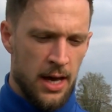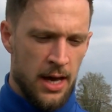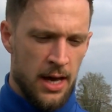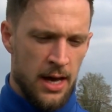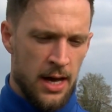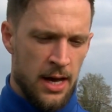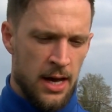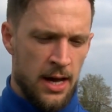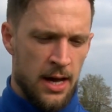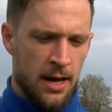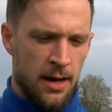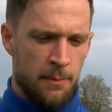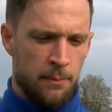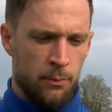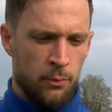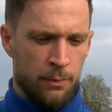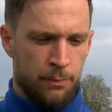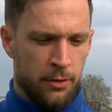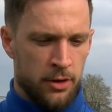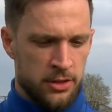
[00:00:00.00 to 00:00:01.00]

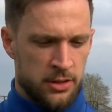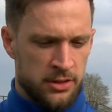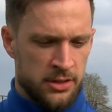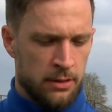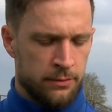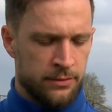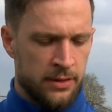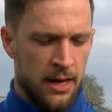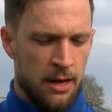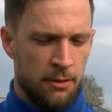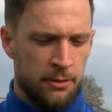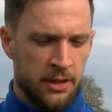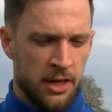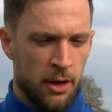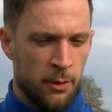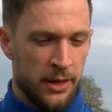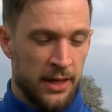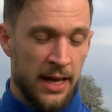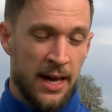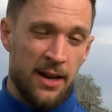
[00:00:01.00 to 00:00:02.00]
We'll brush ourselves down and
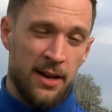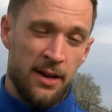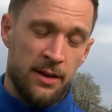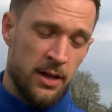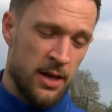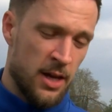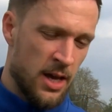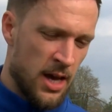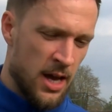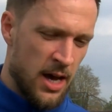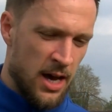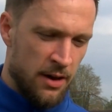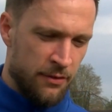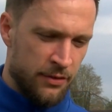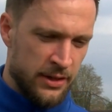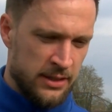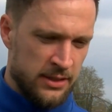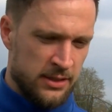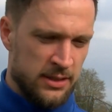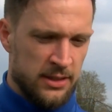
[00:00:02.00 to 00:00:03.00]
go again. And I
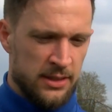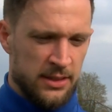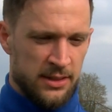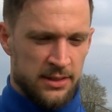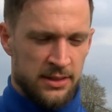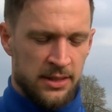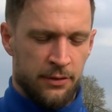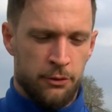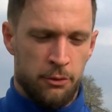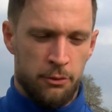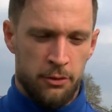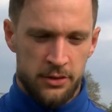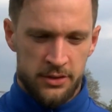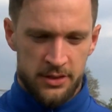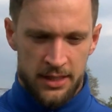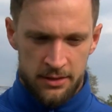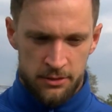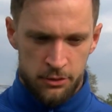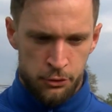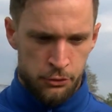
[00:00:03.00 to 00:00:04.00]
think it's difficult not
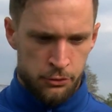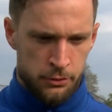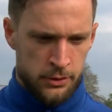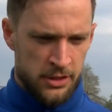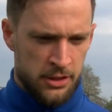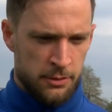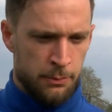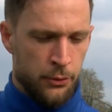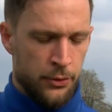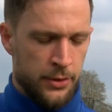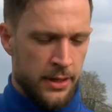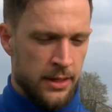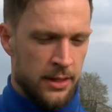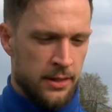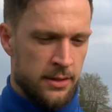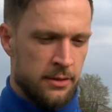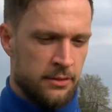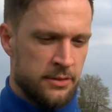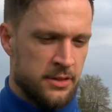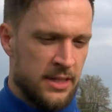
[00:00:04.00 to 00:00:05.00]
to get too
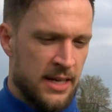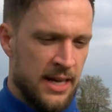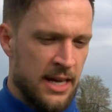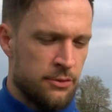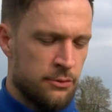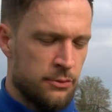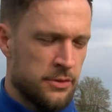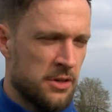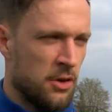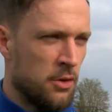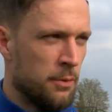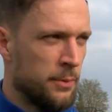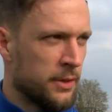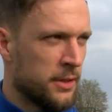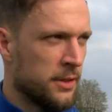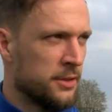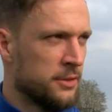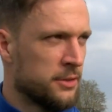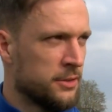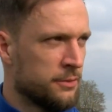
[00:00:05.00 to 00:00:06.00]
disappointed on today's result,
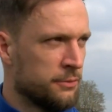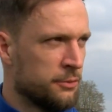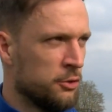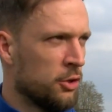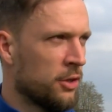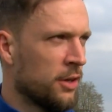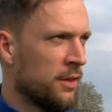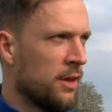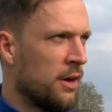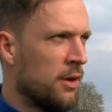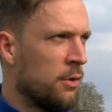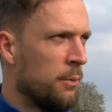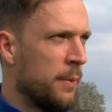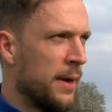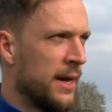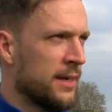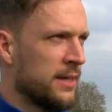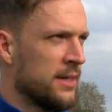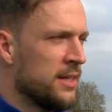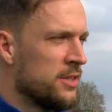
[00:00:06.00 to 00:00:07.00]
because if you look at the whole
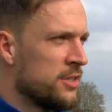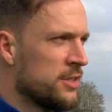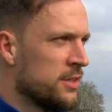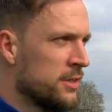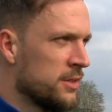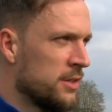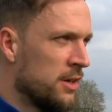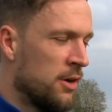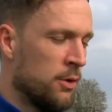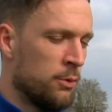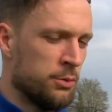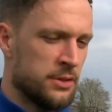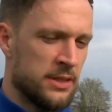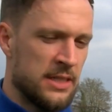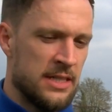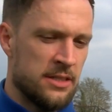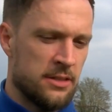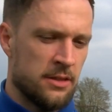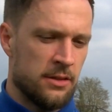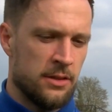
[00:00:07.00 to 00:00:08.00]
package, the whole
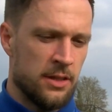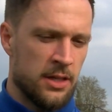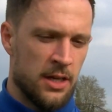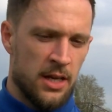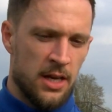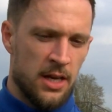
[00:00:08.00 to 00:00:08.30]
season,